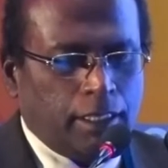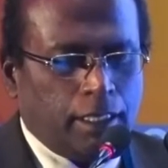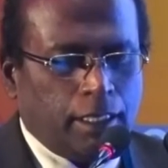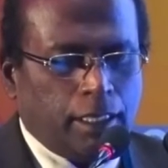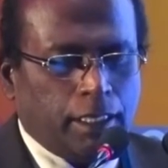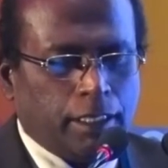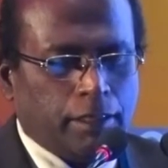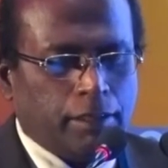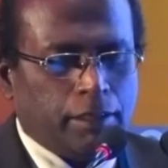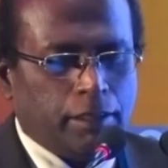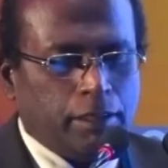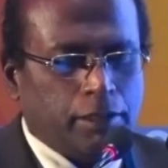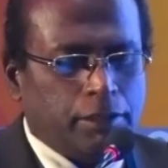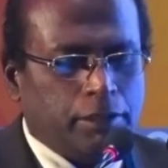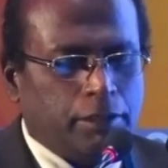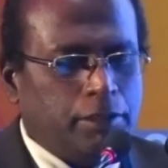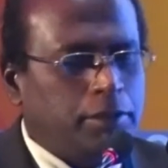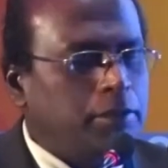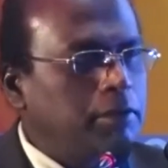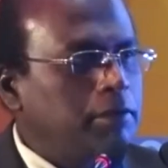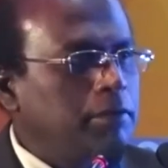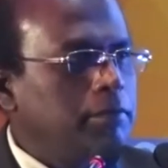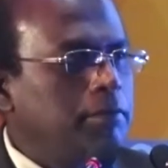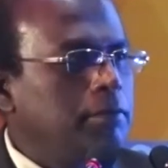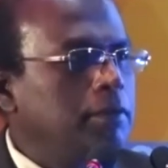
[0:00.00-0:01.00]
and
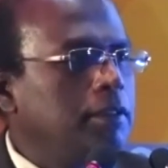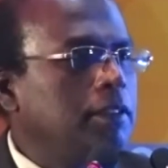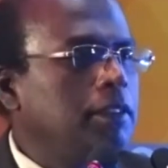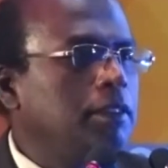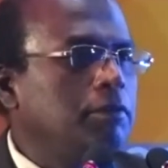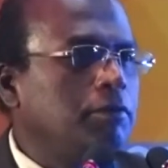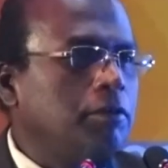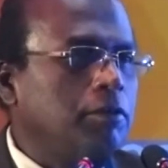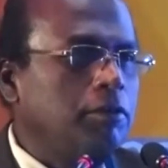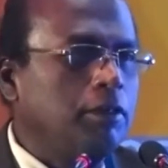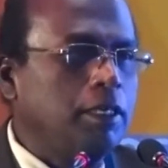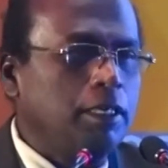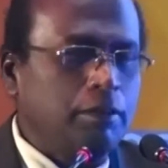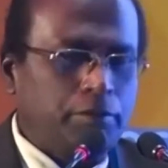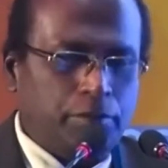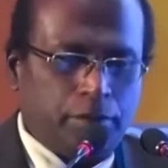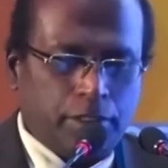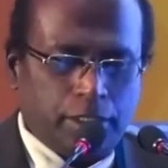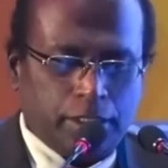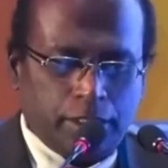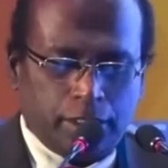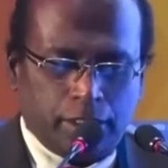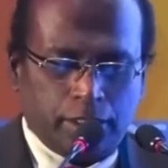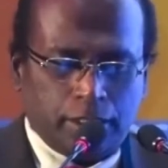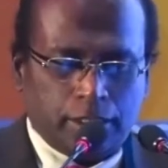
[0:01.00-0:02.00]
also the founding
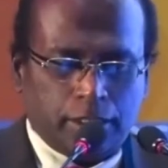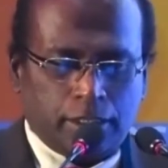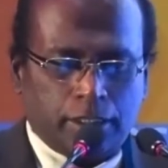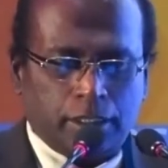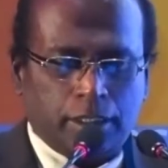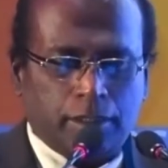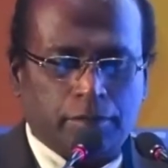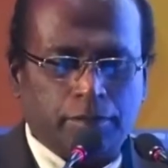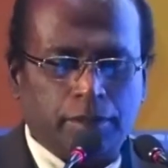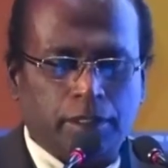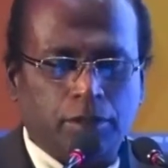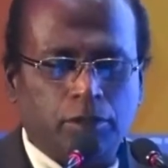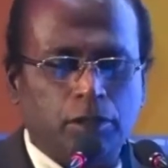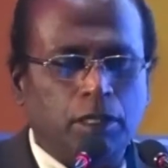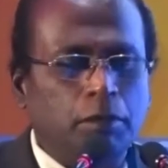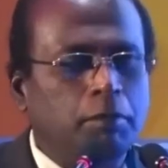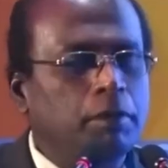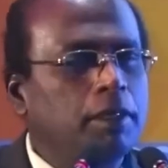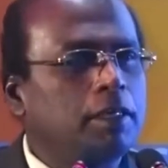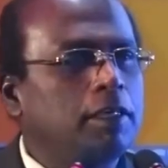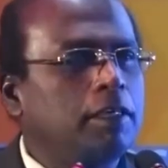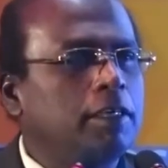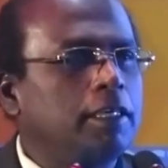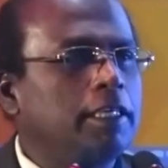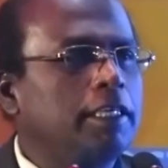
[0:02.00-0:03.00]
fathers of the
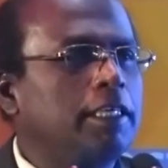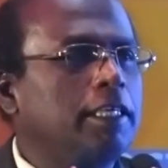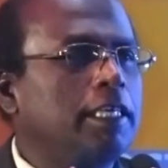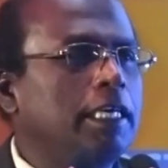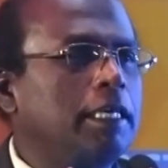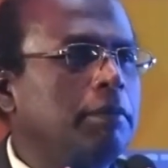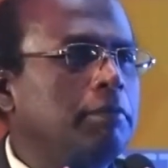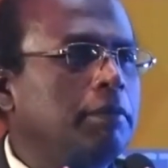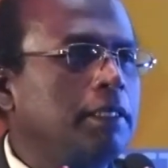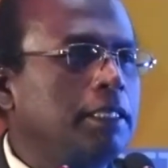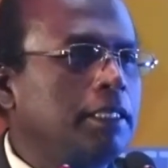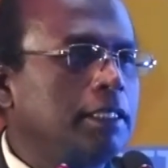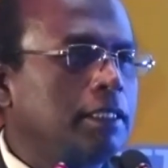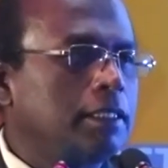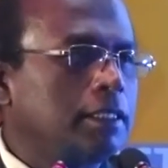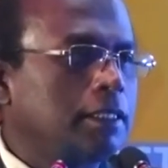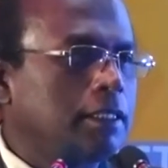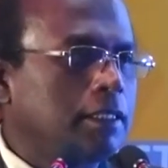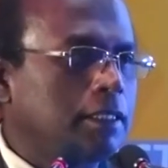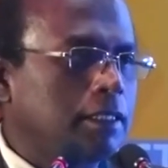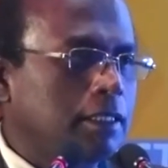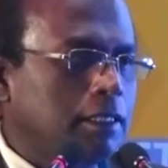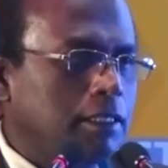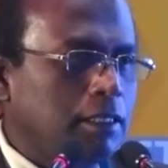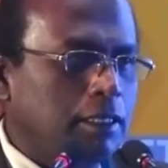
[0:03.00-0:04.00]
Global
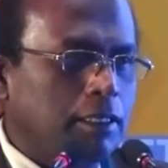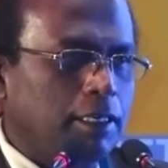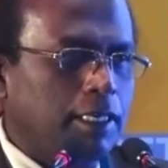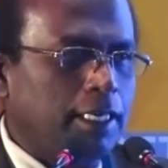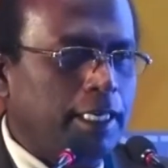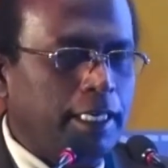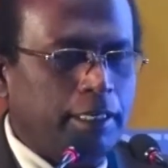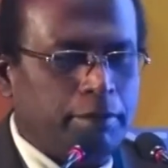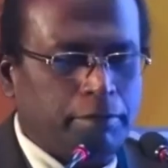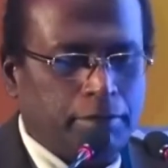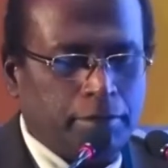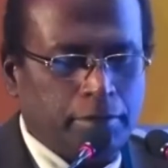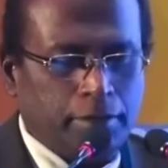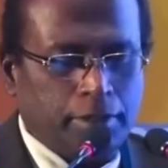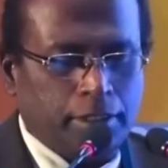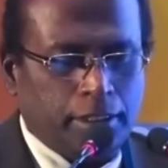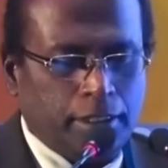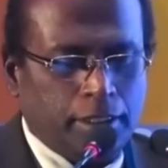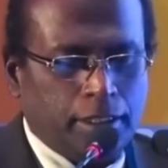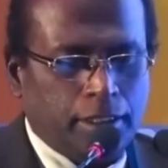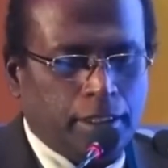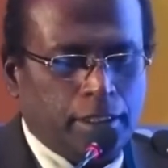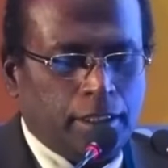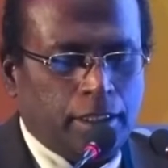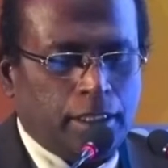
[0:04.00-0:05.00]
Cardio-Diabetes Conclave
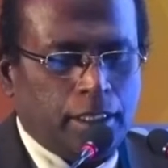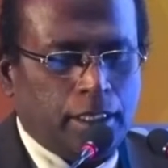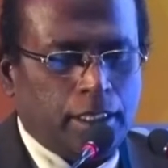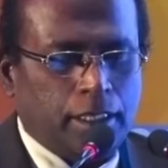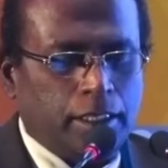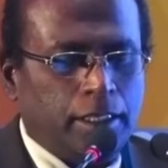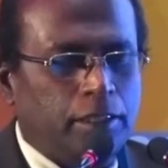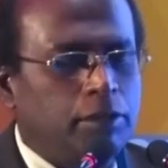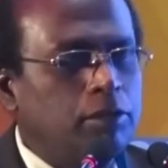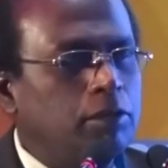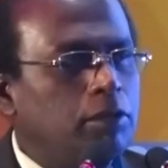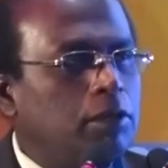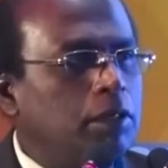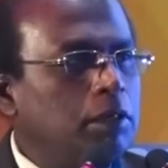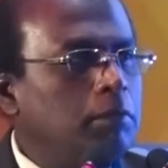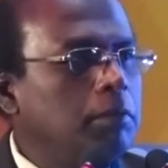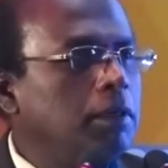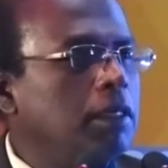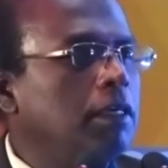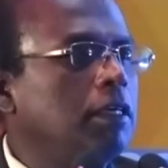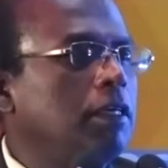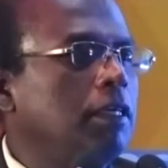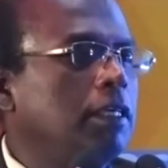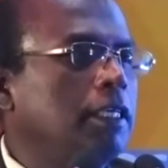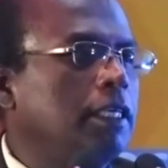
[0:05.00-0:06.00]
and
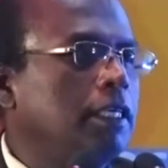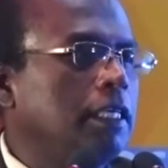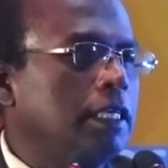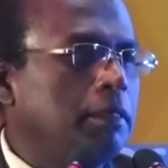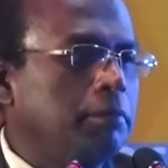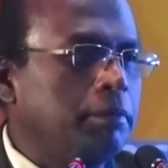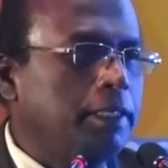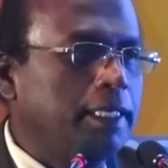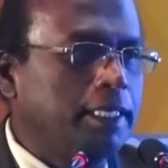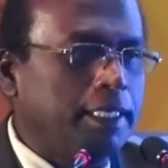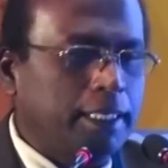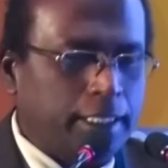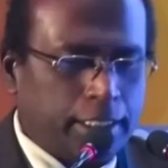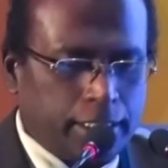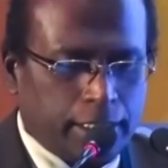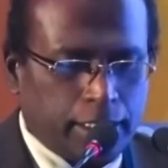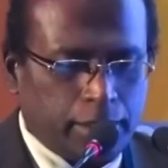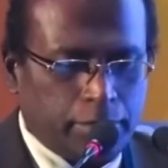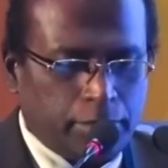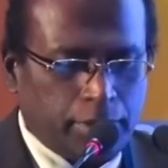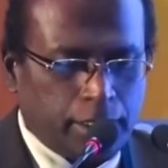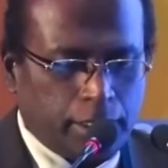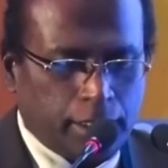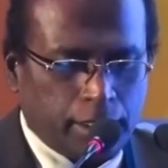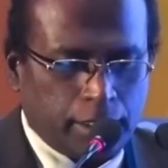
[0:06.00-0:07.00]
Indo-Global Cardio-Diabetic
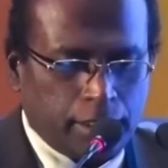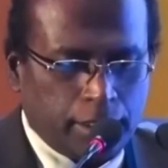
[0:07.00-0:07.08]
Academy.